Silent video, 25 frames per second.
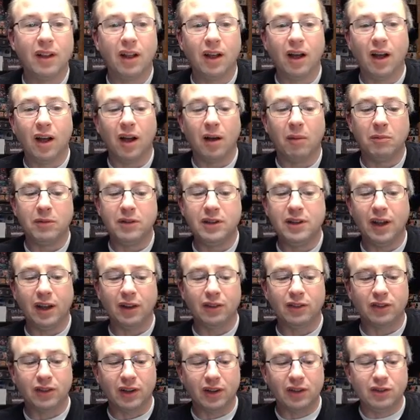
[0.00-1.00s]
Um,
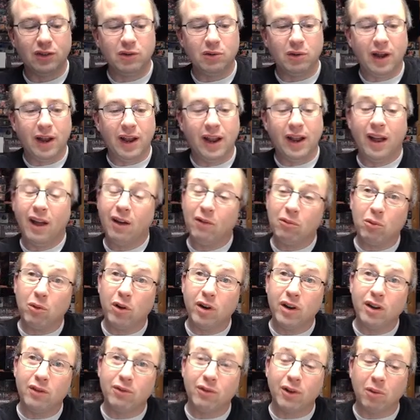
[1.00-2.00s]
yes, I do have
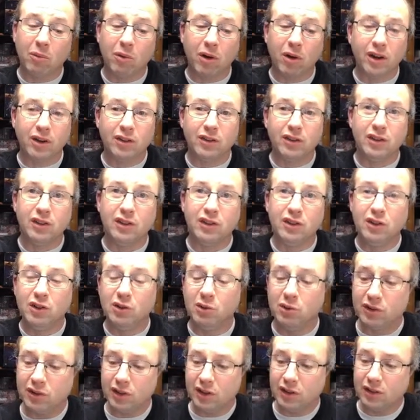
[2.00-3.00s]
one if I wanted to
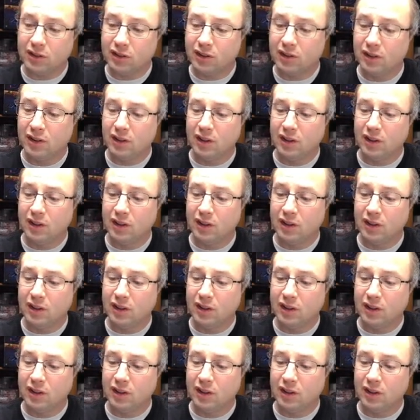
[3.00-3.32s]
use it.